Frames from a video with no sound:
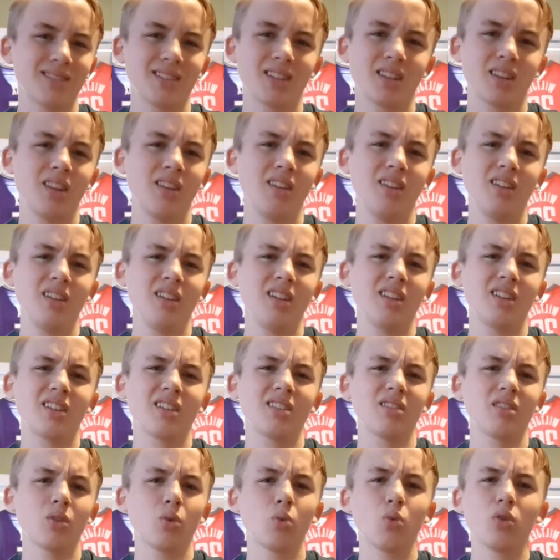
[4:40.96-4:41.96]

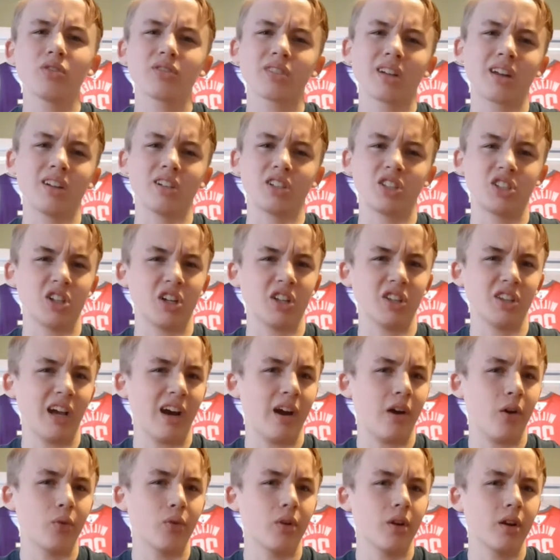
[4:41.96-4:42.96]
The world's kind of shut
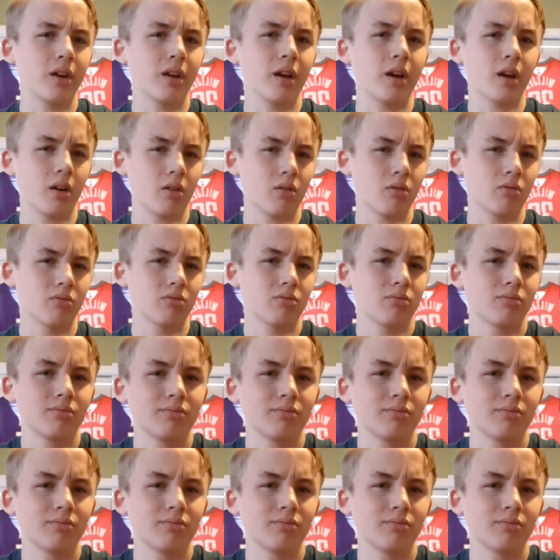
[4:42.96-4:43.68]
down right now.